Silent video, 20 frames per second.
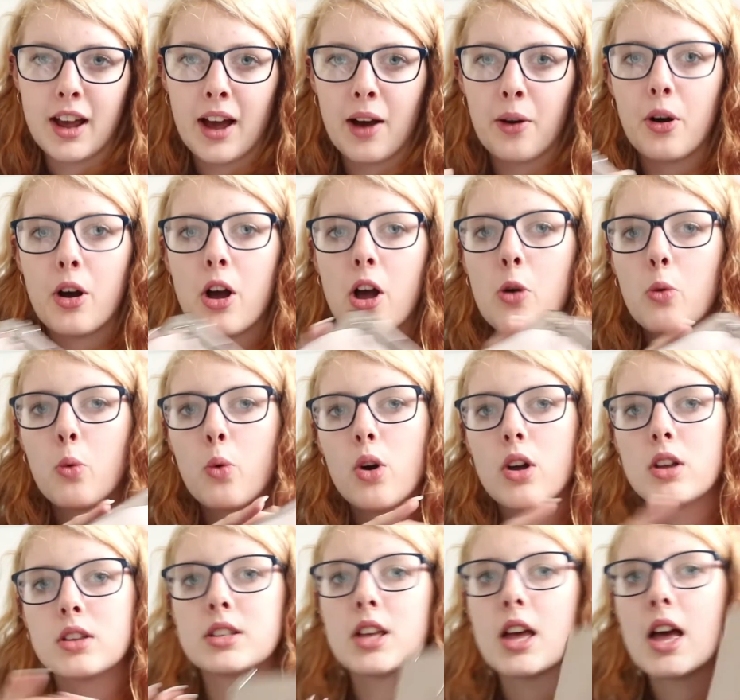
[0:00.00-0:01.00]
now,
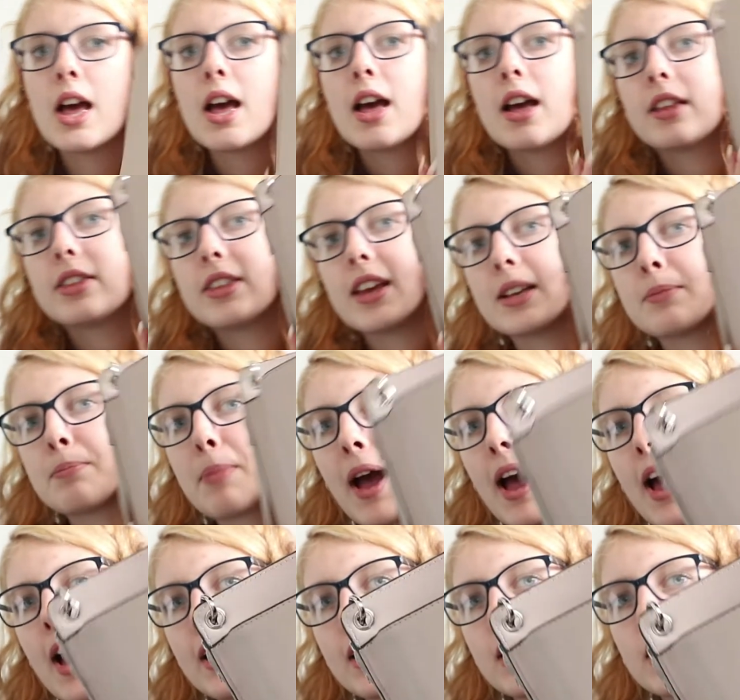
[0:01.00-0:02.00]
was this
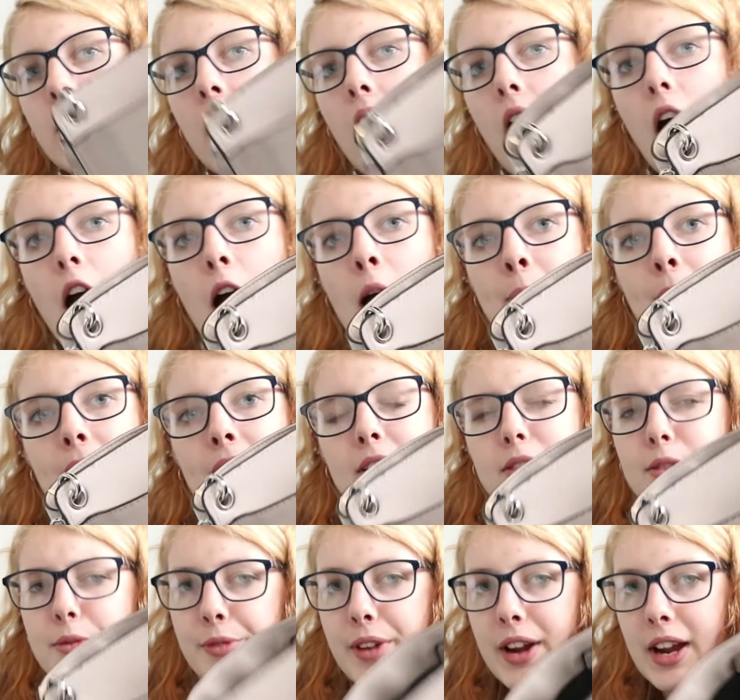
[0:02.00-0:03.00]
bag.
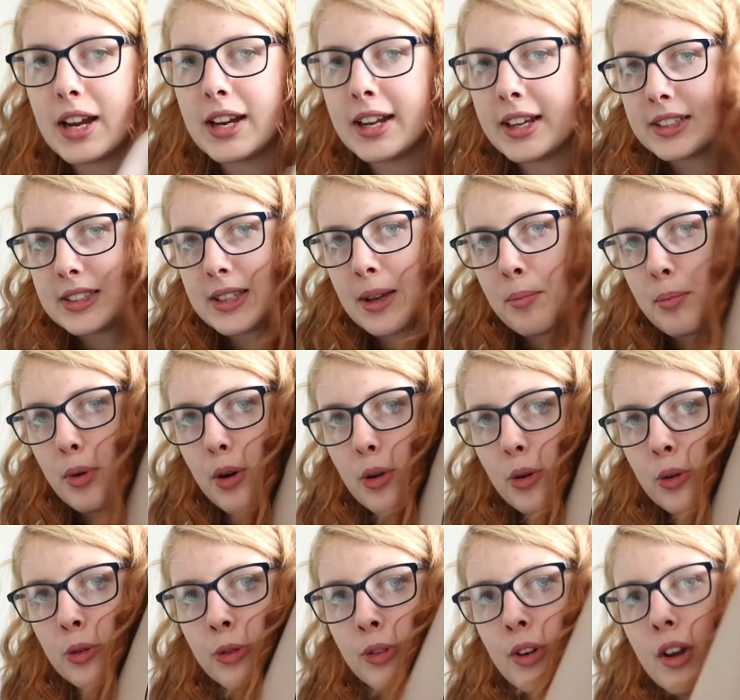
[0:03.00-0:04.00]
It's really
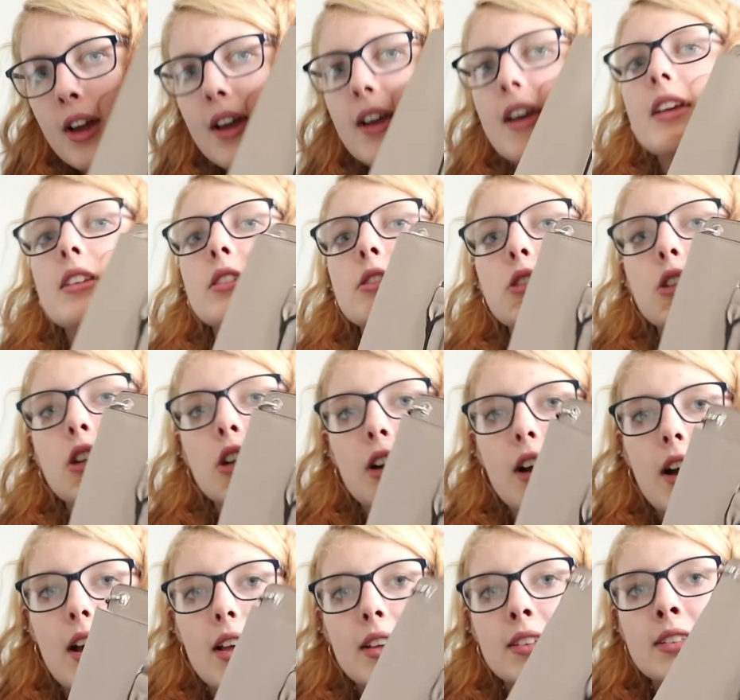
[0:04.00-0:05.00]
simple. It's
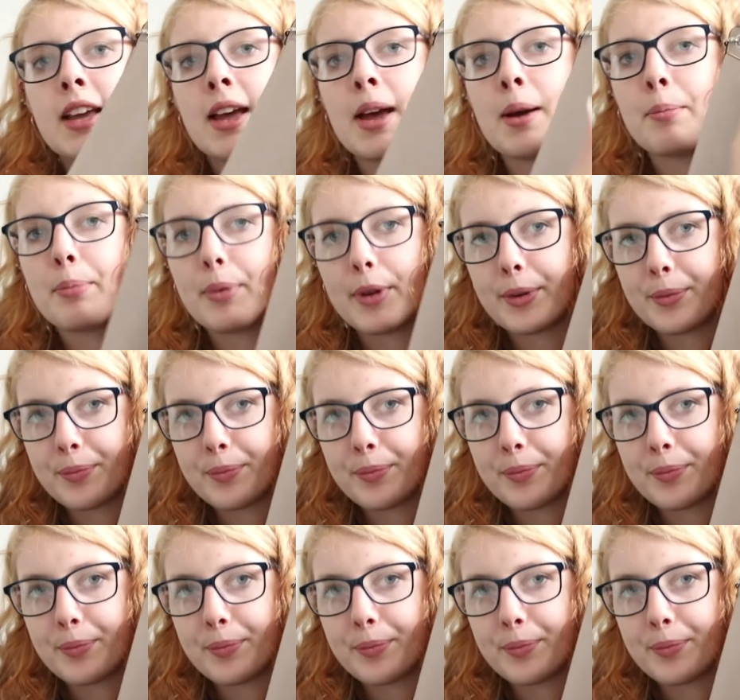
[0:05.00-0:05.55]
got a zip